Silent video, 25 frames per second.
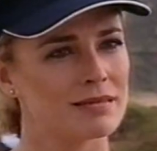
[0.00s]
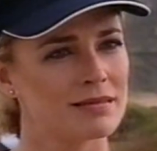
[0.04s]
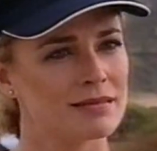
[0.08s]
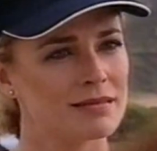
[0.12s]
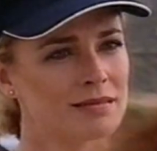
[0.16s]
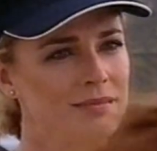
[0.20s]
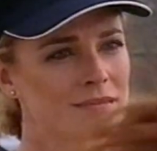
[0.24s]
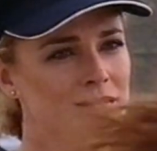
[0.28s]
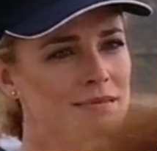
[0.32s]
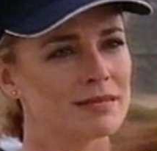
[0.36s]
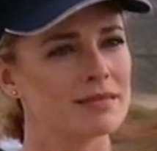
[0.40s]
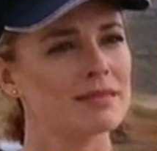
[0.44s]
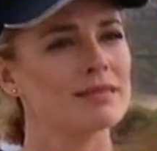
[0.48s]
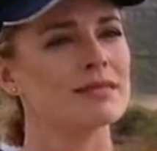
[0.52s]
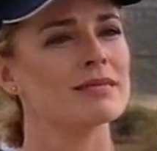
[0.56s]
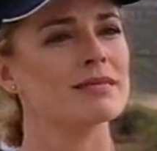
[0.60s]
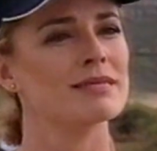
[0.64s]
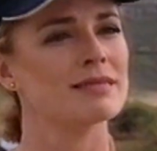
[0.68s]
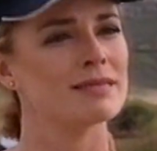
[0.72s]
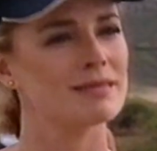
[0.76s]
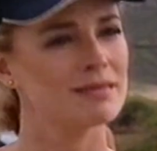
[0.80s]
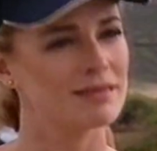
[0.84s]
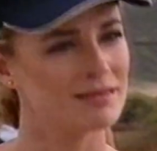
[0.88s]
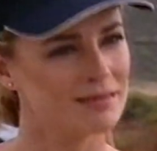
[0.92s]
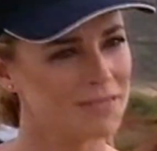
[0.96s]
damn
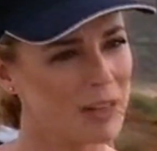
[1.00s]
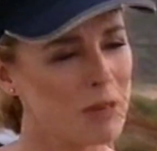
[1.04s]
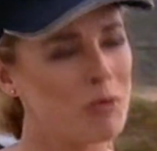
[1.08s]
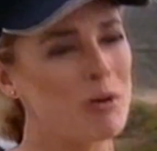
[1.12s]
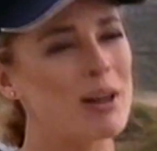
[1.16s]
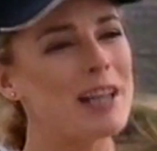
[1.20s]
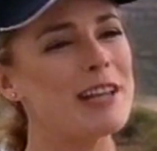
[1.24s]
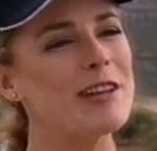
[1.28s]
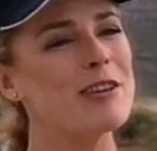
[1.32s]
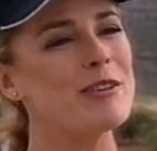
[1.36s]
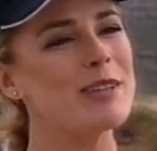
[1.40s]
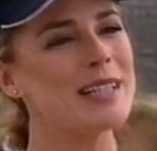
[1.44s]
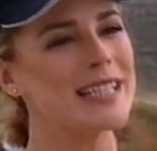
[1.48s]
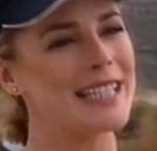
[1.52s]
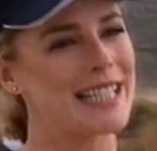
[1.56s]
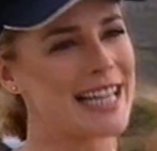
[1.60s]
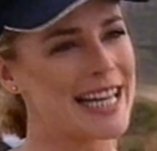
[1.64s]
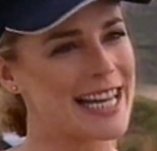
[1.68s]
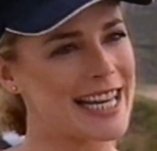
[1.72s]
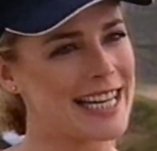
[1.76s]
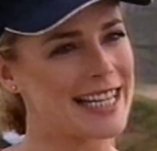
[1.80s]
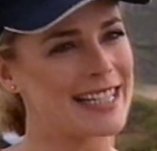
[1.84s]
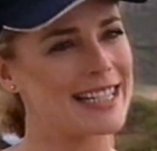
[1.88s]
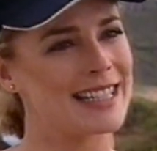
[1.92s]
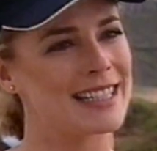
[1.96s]
sure of it. Will you
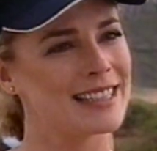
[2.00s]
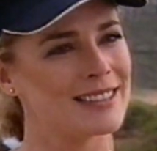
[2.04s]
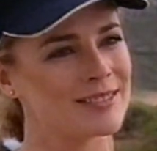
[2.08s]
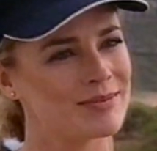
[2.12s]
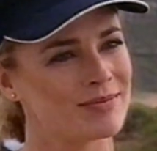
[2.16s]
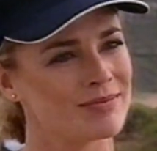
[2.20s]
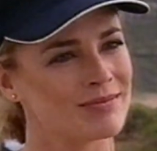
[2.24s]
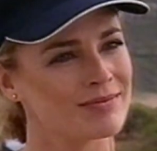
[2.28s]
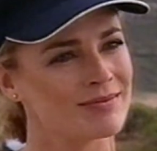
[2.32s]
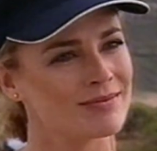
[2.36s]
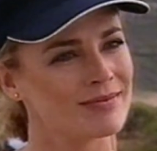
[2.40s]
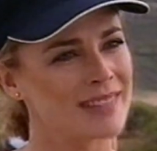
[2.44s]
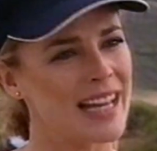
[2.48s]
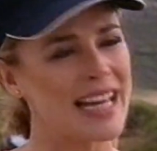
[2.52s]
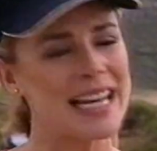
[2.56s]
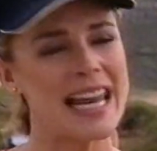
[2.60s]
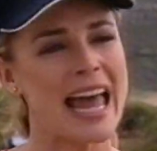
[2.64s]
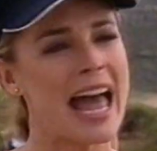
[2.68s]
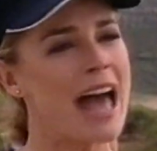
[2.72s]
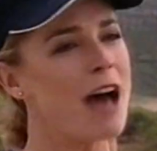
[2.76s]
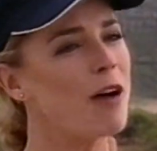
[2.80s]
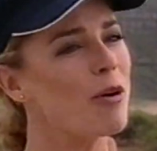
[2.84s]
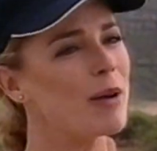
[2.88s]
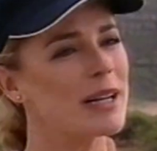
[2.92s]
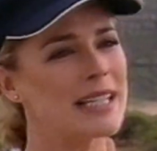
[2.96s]
indeed?
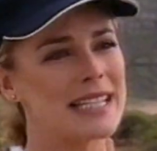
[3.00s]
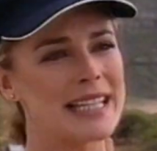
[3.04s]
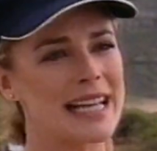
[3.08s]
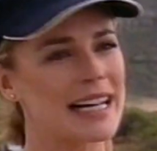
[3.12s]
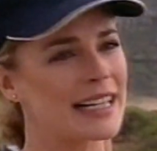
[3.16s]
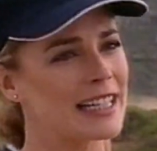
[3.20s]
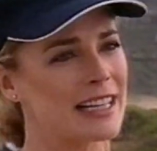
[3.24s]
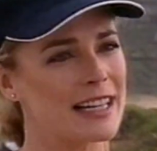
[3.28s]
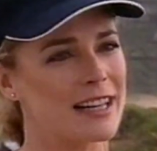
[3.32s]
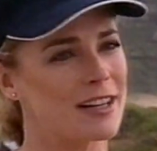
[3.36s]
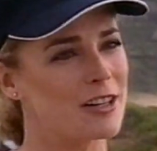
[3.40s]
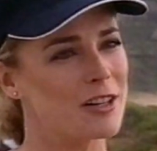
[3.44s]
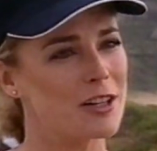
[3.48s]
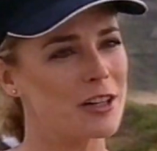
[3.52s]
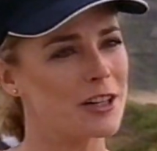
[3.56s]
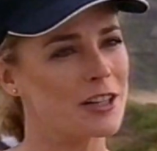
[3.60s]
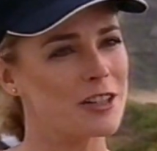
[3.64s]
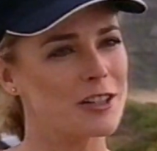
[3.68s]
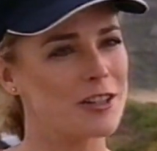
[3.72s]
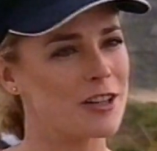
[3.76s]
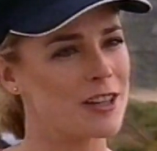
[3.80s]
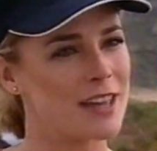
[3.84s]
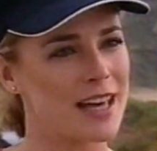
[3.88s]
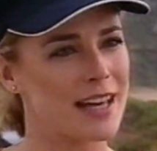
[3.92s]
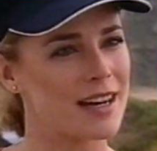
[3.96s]
And how exactly are you
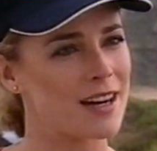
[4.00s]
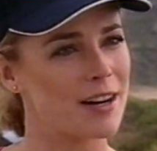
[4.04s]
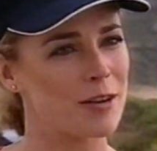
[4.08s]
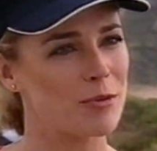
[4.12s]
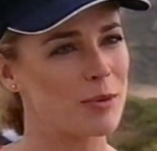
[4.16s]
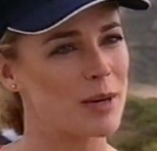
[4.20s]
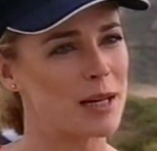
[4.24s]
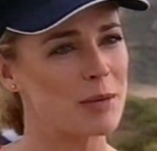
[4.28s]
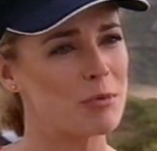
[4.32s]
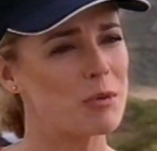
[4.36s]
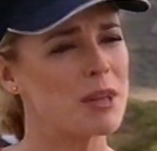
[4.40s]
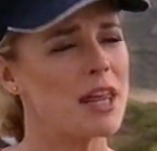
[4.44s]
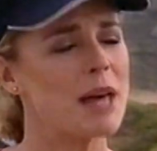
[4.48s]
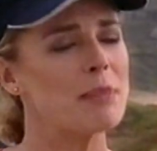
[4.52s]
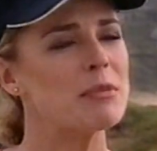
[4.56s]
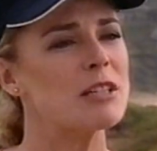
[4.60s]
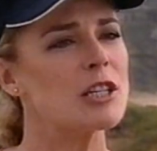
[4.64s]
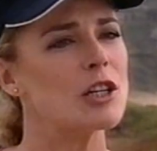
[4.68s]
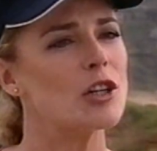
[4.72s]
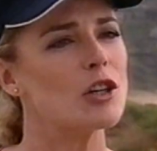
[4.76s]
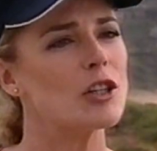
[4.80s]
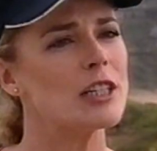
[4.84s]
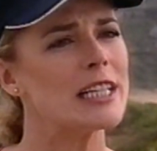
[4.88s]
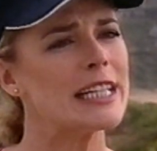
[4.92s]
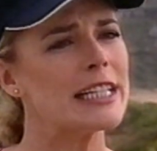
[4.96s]
going to do that, Irene? With
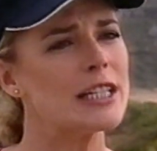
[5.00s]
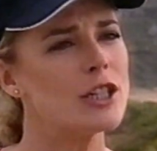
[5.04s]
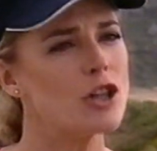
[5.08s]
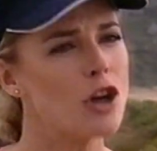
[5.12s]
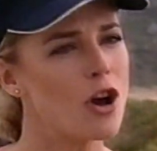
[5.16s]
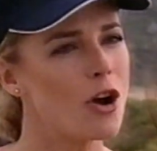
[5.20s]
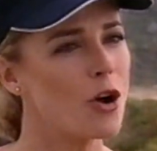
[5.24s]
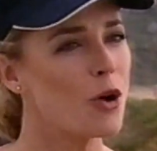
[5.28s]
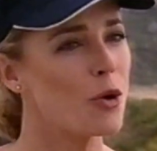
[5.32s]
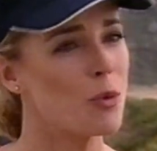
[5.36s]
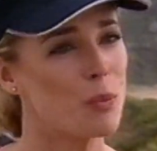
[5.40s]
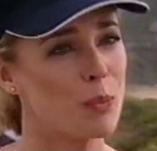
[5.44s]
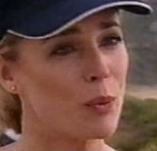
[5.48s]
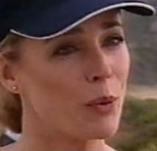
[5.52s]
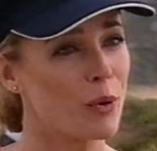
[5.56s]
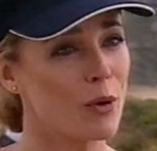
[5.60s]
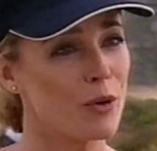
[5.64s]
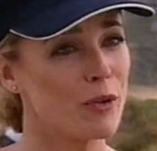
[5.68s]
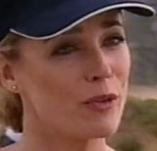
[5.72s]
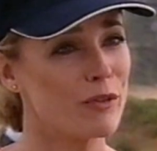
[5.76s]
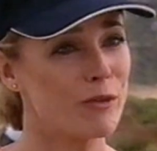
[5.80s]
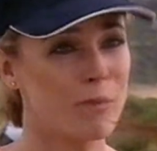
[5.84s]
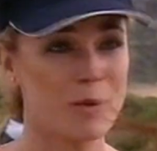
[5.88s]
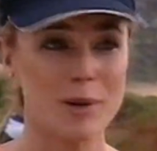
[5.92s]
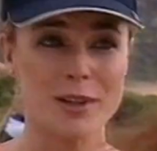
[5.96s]
absolutely no
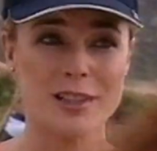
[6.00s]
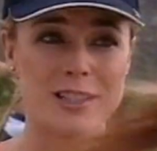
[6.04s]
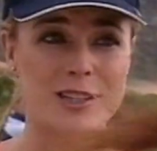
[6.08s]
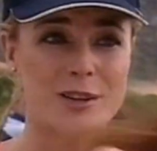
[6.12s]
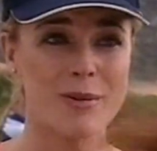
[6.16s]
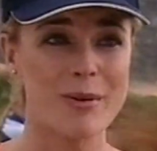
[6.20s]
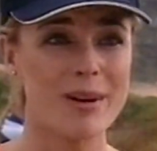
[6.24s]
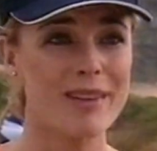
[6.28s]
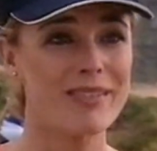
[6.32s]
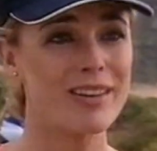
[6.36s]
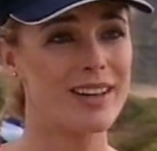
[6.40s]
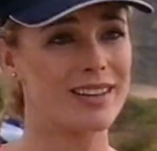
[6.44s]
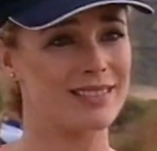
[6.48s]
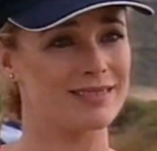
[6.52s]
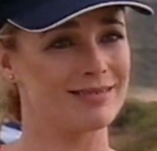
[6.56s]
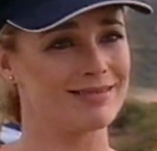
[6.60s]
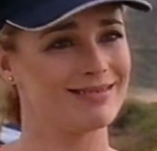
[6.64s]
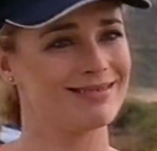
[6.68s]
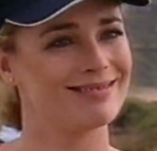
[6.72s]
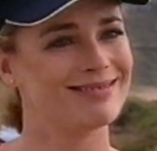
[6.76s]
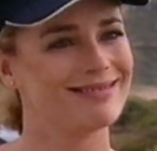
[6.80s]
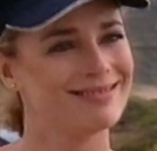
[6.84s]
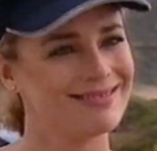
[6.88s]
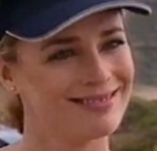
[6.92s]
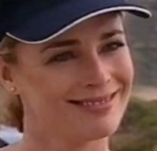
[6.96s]
proof whatsoever.
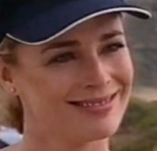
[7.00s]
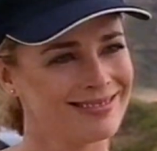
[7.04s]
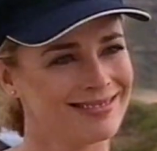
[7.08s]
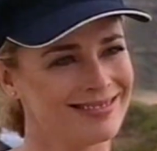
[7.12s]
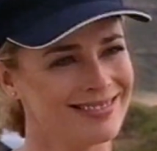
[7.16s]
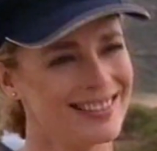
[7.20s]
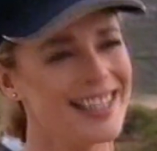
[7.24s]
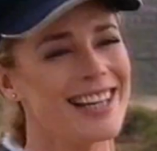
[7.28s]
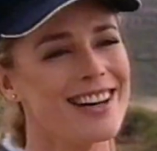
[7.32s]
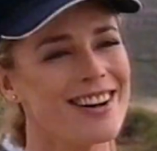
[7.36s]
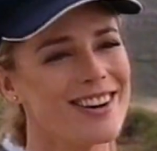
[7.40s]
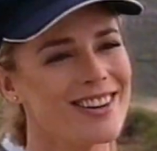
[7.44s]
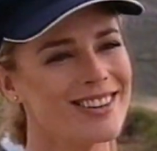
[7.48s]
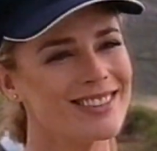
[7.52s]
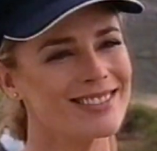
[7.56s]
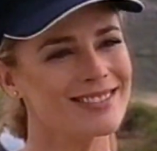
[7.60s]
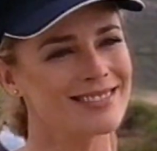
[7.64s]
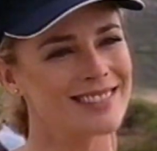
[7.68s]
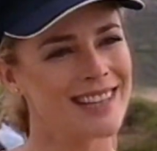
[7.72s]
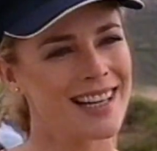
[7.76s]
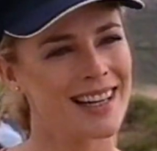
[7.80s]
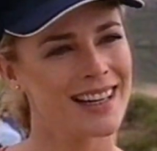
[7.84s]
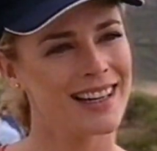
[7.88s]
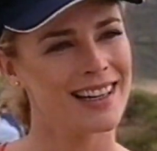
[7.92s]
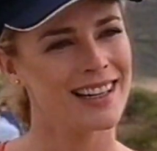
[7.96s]
You know,
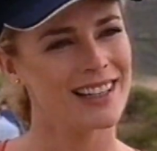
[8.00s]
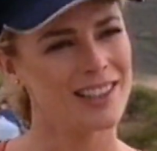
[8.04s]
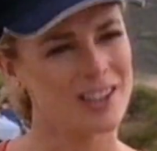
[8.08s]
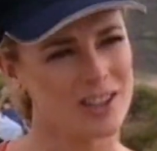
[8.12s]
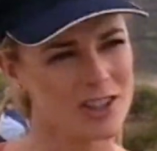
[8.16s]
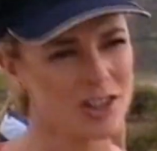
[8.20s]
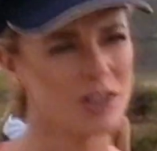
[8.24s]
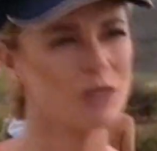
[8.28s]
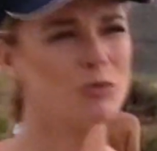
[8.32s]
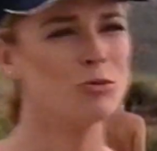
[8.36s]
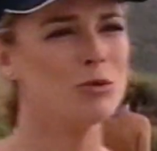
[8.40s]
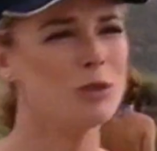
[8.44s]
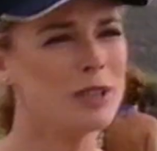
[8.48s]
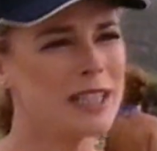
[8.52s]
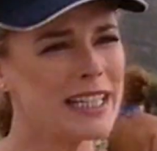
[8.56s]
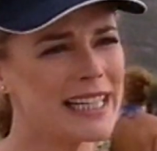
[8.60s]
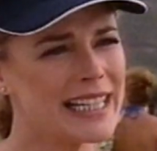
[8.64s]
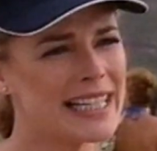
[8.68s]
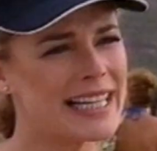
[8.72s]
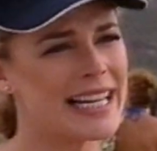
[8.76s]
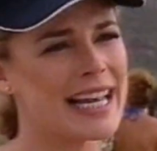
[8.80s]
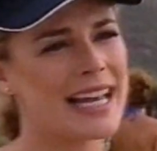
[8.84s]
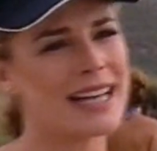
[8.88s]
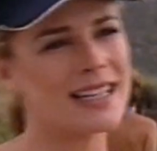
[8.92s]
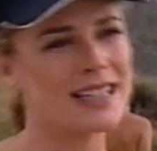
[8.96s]
you should
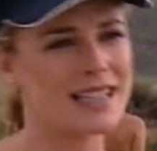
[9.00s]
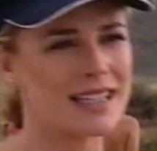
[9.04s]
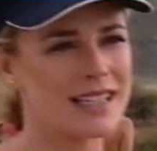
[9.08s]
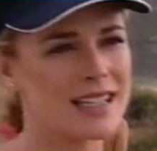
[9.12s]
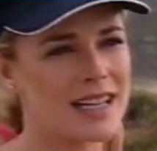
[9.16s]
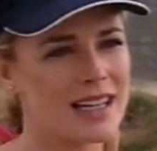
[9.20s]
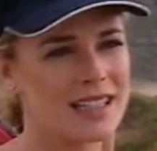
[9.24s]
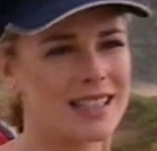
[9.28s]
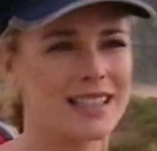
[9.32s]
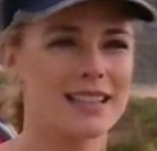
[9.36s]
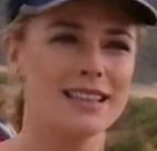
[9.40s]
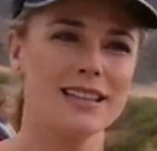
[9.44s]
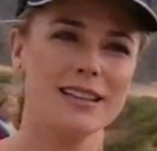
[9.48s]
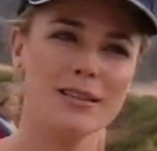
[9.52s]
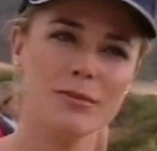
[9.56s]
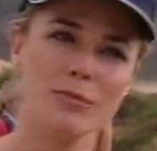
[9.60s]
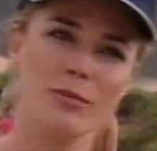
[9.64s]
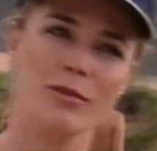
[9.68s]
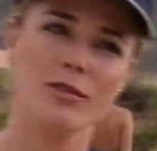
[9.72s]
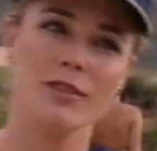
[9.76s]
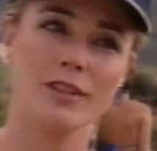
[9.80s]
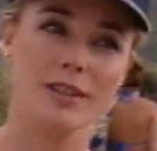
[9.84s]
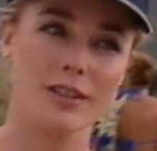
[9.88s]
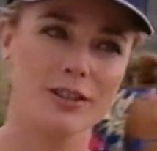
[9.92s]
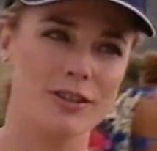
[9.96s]
really exercise a little
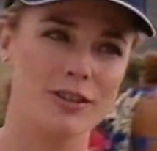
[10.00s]
more